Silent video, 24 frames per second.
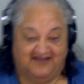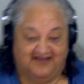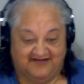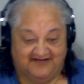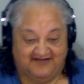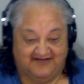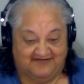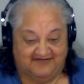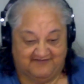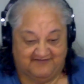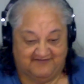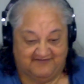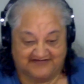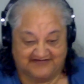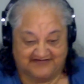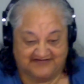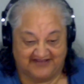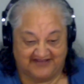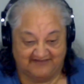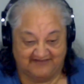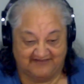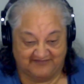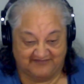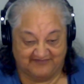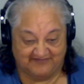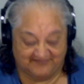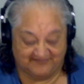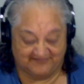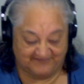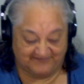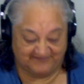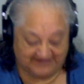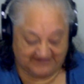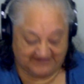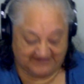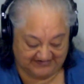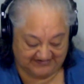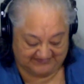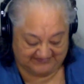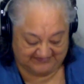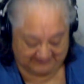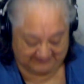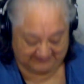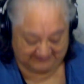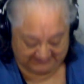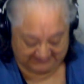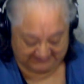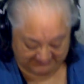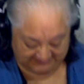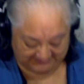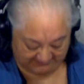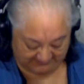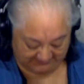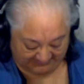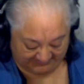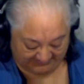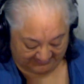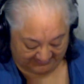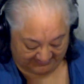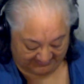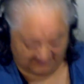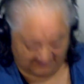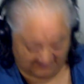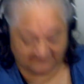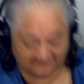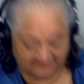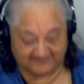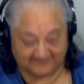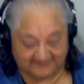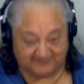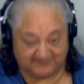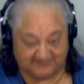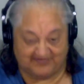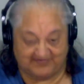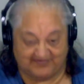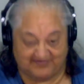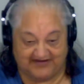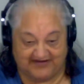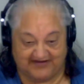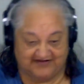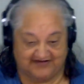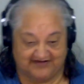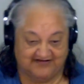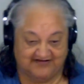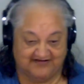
You must have your fees in your back office paid.